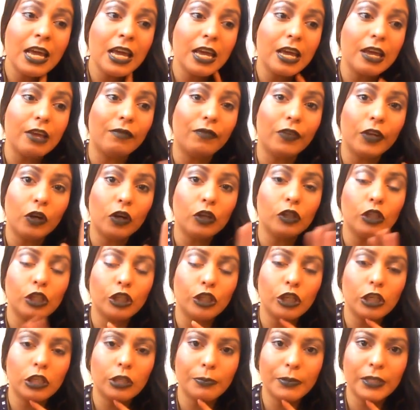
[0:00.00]
if you're going to
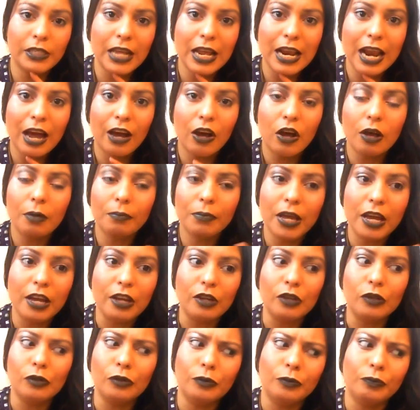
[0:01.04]
trustmesay.com
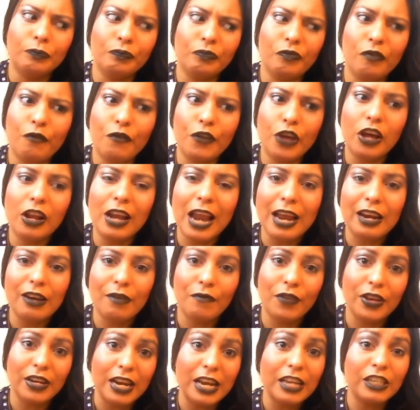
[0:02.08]
and you feel like the
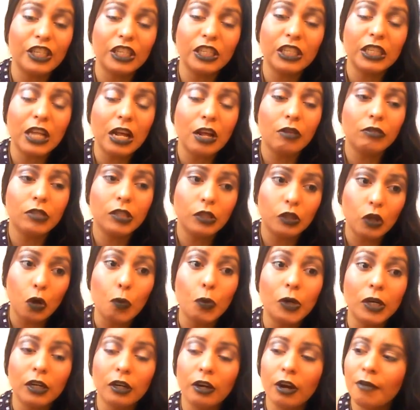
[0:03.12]
foundations don't
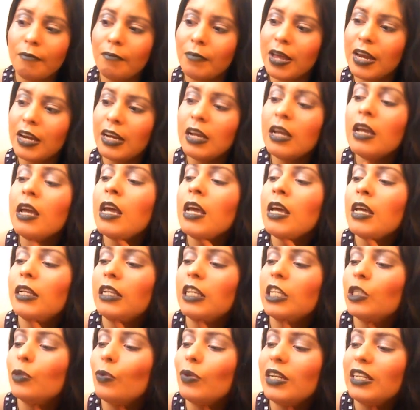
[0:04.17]
work your money.
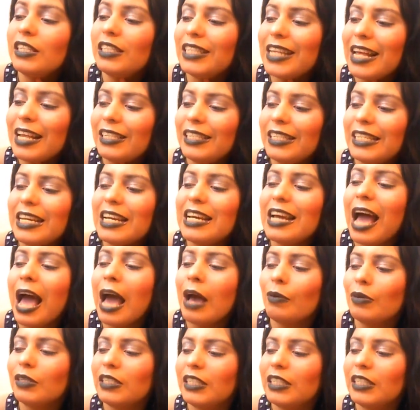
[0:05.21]
This one is Senti Aqua